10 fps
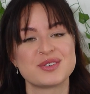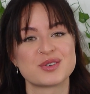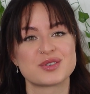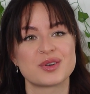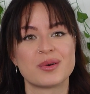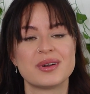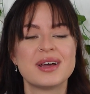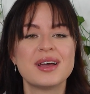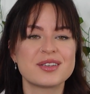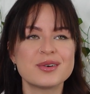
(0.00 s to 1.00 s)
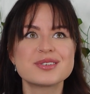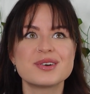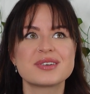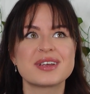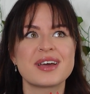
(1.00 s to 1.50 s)
your soul. Those
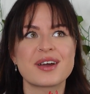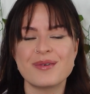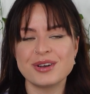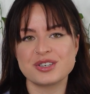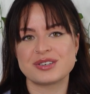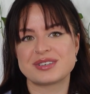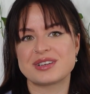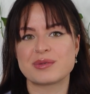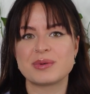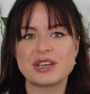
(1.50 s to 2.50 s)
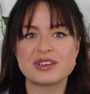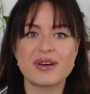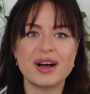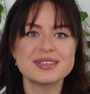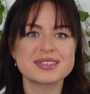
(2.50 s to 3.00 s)
are the questions that we need to
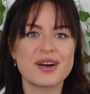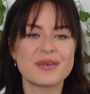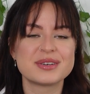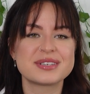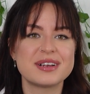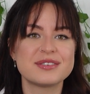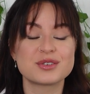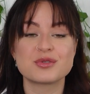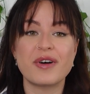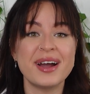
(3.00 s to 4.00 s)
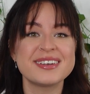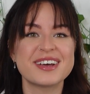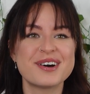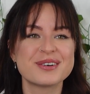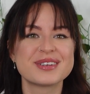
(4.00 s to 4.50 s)
ask ourselves to find
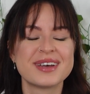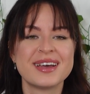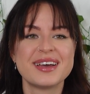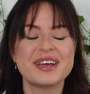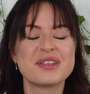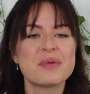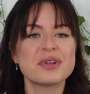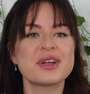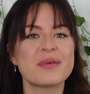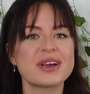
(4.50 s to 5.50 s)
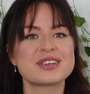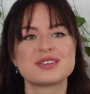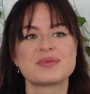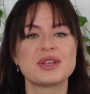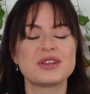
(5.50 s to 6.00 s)
out in what
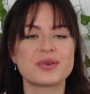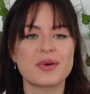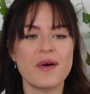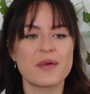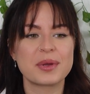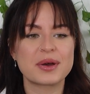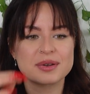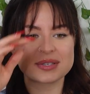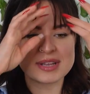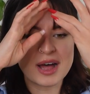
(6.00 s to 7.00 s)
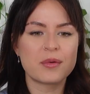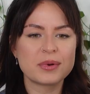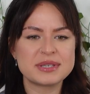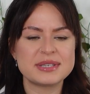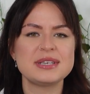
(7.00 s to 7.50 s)
direction we need to go, because now
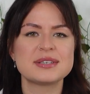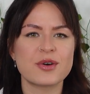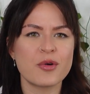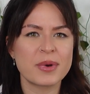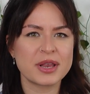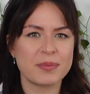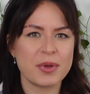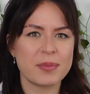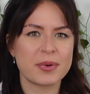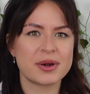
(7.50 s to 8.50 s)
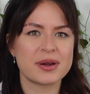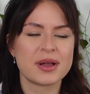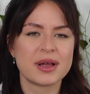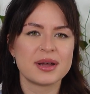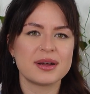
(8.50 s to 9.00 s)
we see so many people
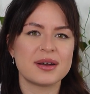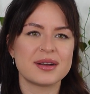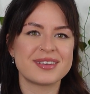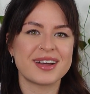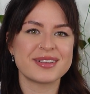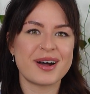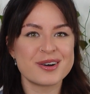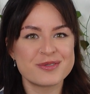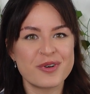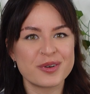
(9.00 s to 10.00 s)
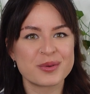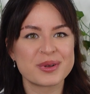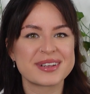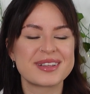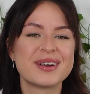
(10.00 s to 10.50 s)
that are
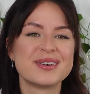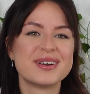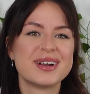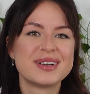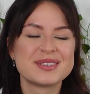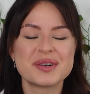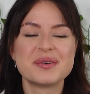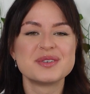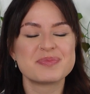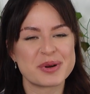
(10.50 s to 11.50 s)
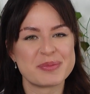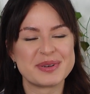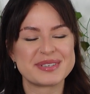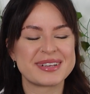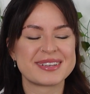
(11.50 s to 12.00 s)
following their soul's
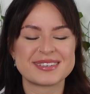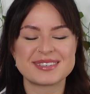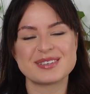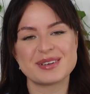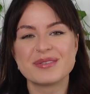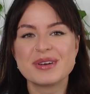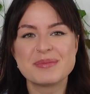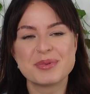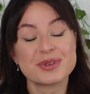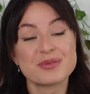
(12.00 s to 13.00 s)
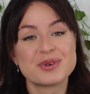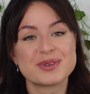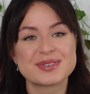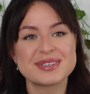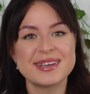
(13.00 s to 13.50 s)
purpose, and it's really beautiful
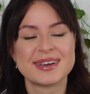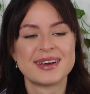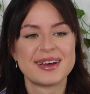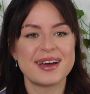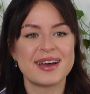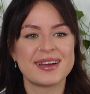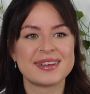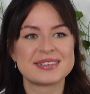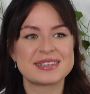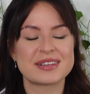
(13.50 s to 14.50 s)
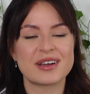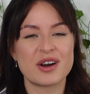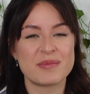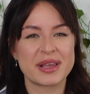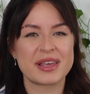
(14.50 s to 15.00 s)
to see, and that
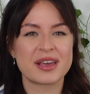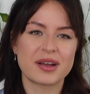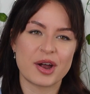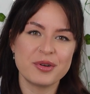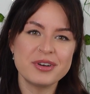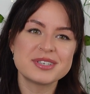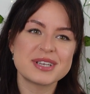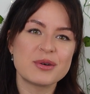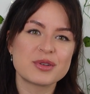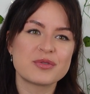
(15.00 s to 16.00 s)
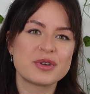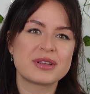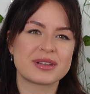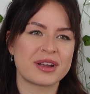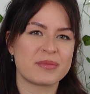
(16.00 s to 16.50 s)
are making careers out of it,
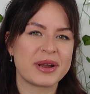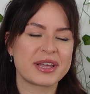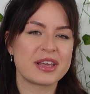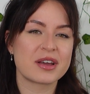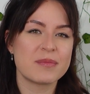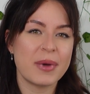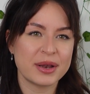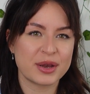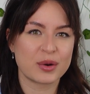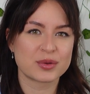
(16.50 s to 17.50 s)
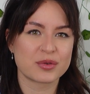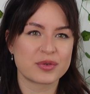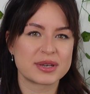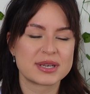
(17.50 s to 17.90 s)
that are making money out of it.